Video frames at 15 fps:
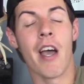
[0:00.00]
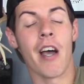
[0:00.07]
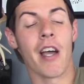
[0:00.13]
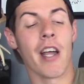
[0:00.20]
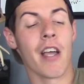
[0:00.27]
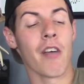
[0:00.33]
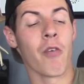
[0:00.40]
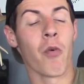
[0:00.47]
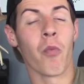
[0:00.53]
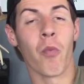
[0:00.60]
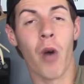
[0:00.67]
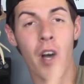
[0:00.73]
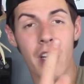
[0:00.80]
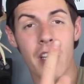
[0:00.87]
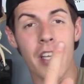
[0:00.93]
All right,
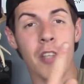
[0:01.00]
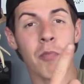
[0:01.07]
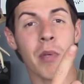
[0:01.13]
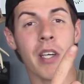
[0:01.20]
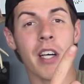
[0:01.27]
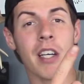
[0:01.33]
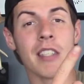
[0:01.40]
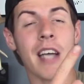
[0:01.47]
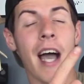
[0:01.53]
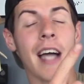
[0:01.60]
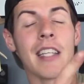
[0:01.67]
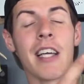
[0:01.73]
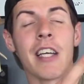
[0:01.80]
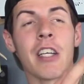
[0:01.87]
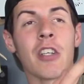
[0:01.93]
one is because I
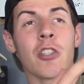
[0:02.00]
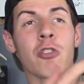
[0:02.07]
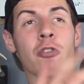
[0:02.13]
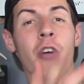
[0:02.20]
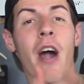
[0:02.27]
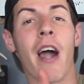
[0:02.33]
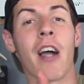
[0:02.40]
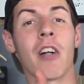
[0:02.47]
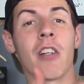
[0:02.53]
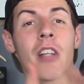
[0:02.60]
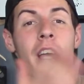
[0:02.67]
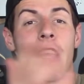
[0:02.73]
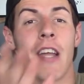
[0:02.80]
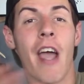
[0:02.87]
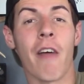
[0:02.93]
like trial
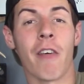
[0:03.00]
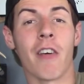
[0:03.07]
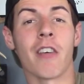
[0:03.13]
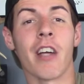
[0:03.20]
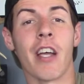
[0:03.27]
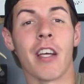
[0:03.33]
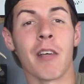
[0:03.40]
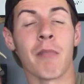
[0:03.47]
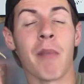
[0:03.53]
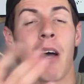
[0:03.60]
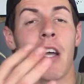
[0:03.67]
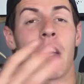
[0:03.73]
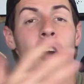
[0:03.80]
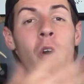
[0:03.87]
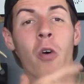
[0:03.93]
and erroring
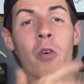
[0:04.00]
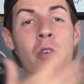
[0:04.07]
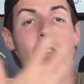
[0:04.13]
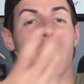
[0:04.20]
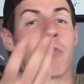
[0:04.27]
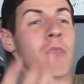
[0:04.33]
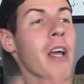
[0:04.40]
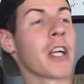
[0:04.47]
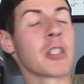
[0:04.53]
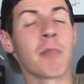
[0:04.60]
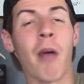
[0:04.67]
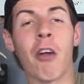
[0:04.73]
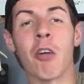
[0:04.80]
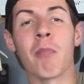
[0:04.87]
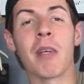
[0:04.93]
my own
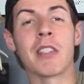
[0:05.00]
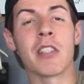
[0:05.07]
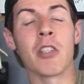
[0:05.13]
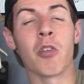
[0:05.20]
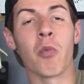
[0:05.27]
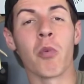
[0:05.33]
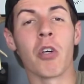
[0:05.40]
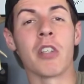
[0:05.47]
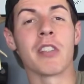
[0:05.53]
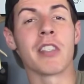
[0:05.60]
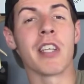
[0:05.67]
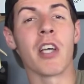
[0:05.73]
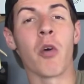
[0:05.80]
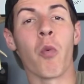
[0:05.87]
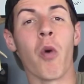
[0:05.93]
experiments in the woods,
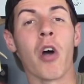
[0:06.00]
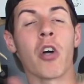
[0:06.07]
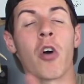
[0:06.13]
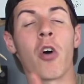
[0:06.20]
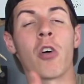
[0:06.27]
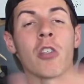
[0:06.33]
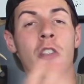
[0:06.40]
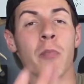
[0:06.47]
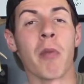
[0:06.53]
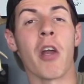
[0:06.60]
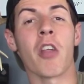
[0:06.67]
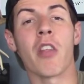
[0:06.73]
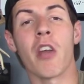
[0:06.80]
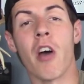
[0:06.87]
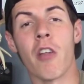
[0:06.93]
seeing what calls are better
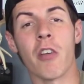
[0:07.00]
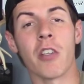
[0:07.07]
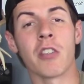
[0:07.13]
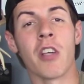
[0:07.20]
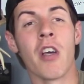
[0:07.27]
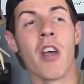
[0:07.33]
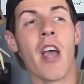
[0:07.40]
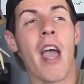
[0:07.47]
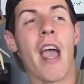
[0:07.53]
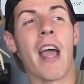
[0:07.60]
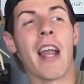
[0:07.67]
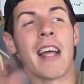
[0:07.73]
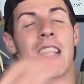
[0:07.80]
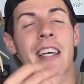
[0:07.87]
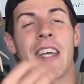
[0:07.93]
than others,
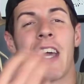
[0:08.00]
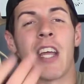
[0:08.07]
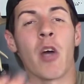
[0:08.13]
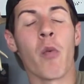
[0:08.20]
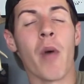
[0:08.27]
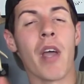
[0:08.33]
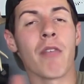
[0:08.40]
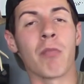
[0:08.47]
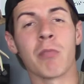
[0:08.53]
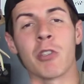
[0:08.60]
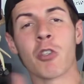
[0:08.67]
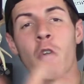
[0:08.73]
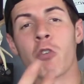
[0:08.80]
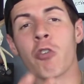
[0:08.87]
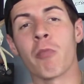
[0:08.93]
and I like getting away from
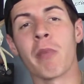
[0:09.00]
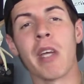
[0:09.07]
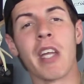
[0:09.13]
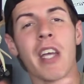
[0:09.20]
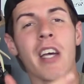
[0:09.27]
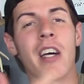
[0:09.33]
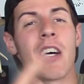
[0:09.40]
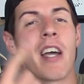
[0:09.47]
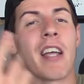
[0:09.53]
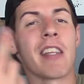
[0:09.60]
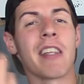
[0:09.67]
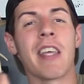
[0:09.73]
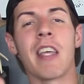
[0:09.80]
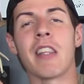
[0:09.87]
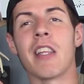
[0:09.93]
social media and
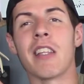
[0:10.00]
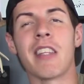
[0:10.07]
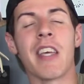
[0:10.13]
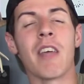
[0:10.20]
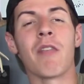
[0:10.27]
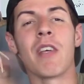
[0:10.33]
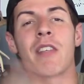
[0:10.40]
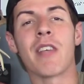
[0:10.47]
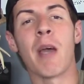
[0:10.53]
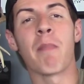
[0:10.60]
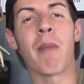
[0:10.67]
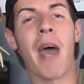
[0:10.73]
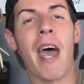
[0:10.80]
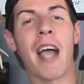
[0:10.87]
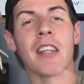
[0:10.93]
the TV's
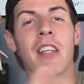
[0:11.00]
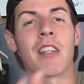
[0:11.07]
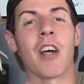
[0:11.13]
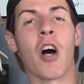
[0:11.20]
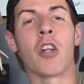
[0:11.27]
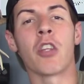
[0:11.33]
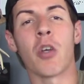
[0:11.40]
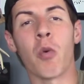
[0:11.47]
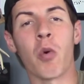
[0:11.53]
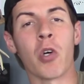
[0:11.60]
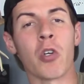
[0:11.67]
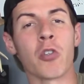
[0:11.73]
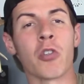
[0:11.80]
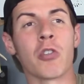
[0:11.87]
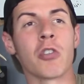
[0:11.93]
impact on the hunting
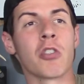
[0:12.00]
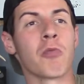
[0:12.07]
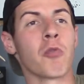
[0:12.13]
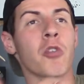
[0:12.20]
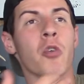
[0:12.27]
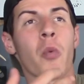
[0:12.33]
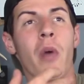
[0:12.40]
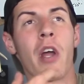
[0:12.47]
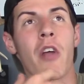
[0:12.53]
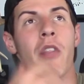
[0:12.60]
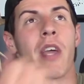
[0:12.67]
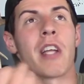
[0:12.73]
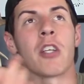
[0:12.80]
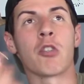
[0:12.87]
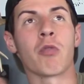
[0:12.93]
world to where
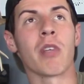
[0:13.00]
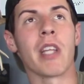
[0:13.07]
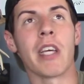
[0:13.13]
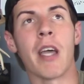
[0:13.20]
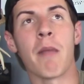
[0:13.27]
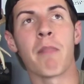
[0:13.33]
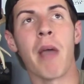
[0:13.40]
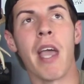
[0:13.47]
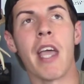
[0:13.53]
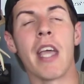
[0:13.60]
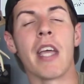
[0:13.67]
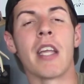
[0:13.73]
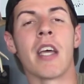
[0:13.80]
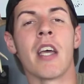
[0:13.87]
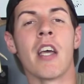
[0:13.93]
they just really get
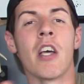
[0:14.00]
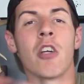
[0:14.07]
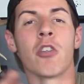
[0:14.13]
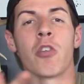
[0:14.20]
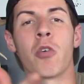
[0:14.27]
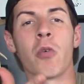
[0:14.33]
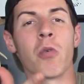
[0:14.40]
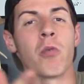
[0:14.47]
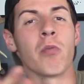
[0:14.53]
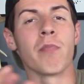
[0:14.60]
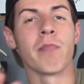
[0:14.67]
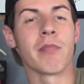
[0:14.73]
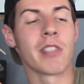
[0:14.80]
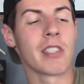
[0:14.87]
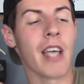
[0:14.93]
paid to
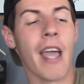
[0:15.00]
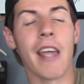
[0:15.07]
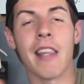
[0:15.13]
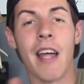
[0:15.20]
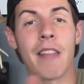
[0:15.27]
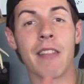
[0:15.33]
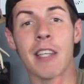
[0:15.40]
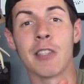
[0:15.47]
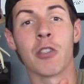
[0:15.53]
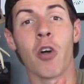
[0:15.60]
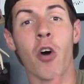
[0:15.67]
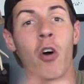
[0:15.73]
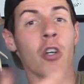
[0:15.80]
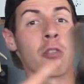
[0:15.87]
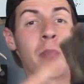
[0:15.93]
say that this
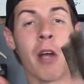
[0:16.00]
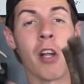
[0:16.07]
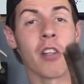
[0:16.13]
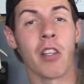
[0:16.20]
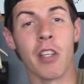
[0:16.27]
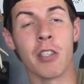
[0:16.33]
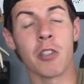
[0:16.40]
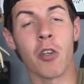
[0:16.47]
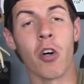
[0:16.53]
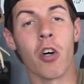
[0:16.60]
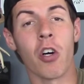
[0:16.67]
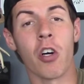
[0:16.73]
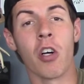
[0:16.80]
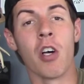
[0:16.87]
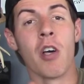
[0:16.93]
call is better than this
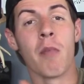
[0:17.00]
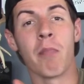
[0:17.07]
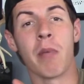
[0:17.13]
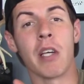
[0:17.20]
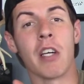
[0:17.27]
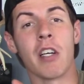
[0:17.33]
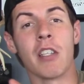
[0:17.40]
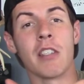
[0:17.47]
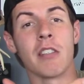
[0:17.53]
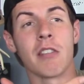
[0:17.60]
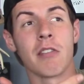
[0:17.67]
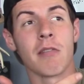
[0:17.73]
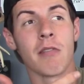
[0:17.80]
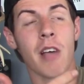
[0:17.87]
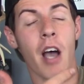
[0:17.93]
call
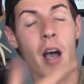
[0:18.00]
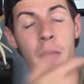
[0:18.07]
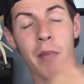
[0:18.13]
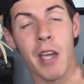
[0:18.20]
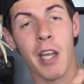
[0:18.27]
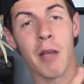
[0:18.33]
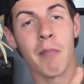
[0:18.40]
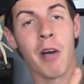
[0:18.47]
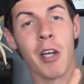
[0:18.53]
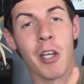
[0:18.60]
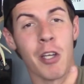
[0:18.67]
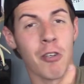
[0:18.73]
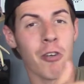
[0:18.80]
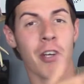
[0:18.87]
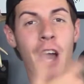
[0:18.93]
because I'm getting money
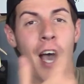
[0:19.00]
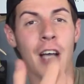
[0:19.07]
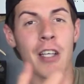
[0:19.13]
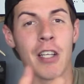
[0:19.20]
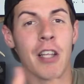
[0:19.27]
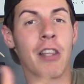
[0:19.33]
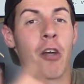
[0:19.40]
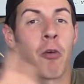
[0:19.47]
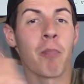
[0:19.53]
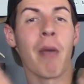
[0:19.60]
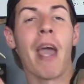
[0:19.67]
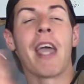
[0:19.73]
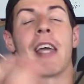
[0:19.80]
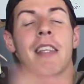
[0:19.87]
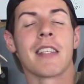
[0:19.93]
and you're not, and they're
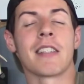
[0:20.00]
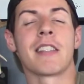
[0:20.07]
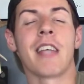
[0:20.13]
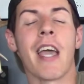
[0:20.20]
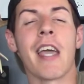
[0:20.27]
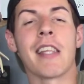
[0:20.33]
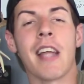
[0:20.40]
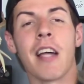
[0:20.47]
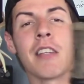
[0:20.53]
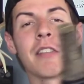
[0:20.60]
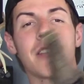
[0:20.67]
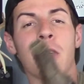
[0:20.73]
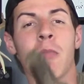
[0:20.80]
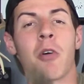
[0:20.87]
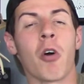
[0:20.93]
paid to say that
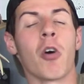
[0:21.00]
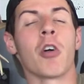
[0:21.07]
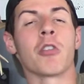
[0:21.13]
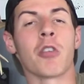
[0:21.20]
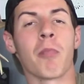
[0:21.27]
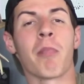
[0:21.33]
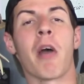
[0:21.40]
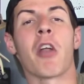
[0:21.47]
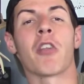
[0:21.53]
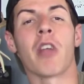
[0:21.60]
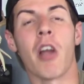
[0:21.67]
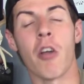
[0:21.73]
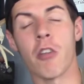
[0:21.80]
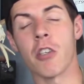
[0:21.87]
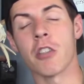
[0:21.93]
some calls are better
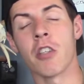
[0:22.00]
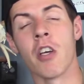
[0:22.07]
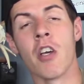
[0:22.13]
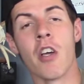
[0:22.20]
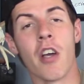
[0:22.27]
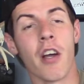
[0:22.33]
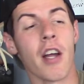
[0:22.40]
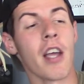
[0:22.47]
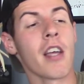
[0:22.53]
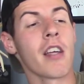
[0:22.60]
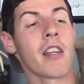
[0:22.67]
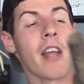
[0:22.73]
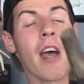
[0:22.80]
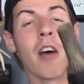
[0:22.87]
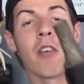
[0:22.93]
than others. All right,
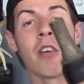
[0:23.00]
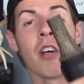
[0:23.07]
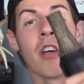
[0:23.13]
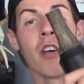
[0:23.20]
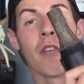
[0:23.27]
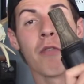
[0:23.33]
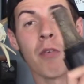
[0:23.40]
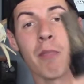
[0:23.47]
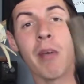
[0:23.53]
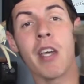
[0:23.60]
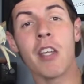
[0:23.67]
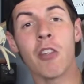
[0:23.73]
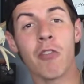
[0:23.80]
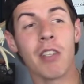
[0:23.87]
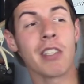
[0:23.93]
now for
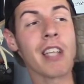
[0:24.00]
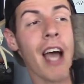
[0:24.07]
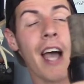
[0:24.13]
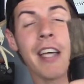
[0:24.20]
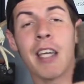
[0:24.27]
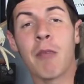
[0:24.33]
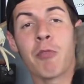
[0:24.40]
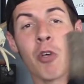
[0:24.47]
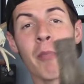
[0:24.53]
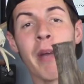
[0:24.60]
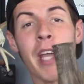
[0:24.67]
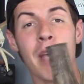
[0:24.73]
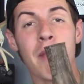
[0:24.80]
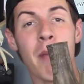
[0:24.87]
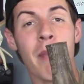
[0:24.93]
me, the reason I keep so
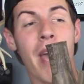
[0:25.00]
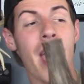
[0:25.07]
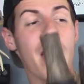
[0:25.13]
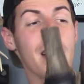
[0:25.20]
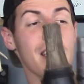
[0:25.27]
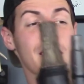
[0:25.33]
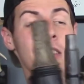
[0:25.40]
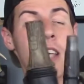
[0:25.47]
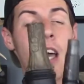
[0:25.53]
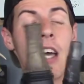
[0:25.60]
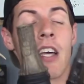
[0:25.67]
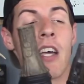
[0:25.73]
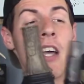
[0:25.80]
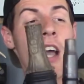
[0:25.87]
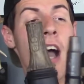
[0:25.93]
many in my bag is
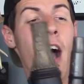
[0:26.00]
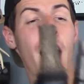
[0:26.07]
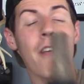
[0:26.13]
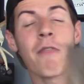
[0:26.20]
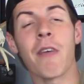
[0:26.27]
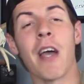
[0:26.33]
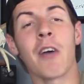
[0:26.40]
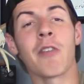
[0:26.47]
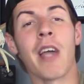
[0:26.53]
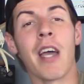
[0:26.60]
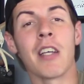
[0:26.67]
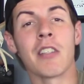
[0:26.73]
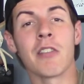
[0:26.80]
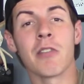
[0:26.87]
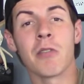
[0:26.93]
that I found
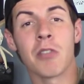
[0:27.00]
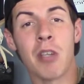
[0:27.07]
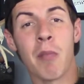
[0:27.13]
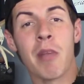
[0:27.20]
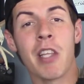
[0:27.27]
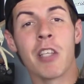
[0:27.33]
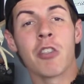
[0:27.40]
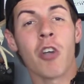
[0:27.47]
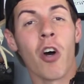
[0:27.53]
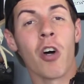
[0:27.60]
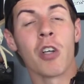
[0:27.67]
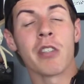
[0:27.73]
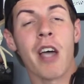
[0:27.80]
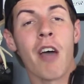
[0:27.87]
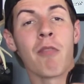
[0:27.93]
that some of these
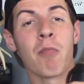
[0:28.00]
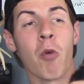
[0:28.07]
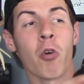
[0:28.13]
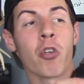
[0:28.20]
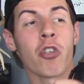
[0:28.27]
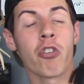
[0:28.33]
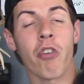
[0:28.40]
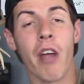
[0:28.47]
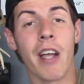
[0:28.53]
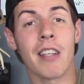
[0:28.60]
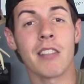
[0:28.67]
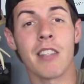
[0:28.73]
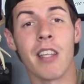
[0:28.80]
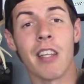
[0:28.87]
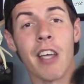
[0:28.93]
calls have more
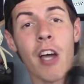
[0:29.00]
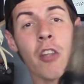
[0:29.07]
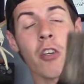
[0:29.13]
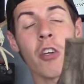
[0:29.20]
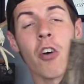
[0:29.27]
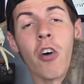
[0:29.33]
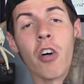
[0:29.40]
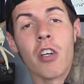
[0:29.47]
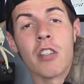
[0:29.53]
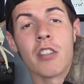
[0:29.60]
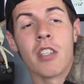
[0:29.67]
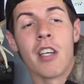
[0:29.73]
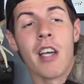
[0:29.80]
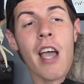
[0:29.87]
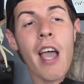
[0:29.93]
strengths than the other calls,
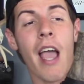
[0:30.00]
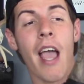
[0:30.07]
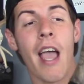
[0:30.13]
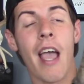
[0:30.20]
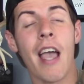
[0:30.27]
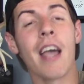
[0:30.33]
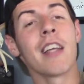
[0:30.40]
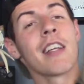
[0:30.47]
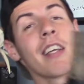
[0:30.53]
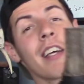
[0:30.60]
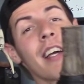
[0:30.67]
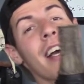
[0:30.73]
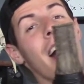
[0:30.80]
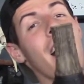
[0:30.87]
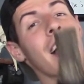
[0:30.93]
and
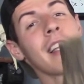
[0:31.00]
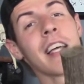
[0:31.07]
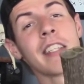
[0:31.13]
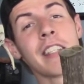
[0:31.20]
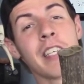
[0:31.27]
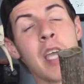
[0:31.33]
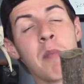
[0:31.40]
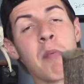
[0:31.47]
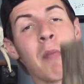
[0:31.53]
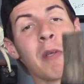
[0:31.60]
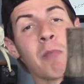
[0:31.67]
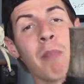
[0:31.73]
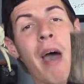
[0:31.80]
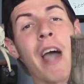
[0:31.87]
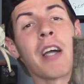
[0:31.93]
I like to keep them
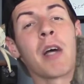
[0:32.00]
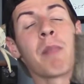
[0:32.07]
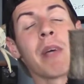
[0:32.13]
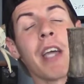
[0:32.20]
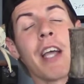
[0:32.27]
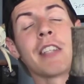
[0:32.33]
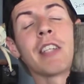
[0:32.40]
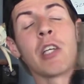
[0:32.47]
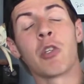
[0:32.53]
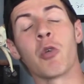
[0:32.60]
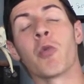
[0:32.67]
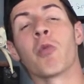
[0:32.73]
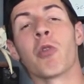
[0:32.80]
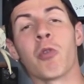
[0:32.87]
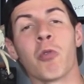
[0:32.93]
as backup in case I
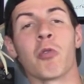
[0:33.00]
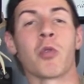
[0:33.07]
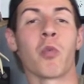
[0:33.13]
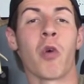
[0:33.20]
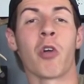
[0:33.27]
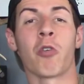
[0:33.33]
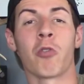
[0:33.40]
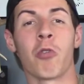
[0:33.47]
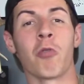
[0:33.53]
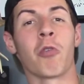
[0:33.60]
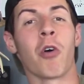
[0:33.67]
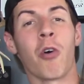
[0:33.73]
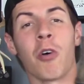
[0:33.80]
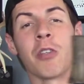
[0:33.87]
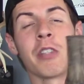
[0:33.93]
do lose 1 or 2
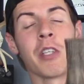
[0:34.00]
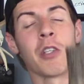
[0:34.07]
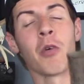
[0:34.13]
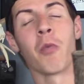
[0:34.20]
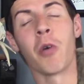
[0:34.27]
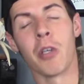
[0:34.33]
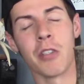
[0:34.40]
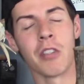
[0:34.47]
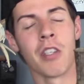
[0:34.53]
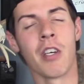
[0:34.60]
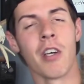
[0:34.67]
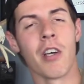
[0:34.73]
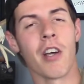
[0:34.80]
calls in the woods.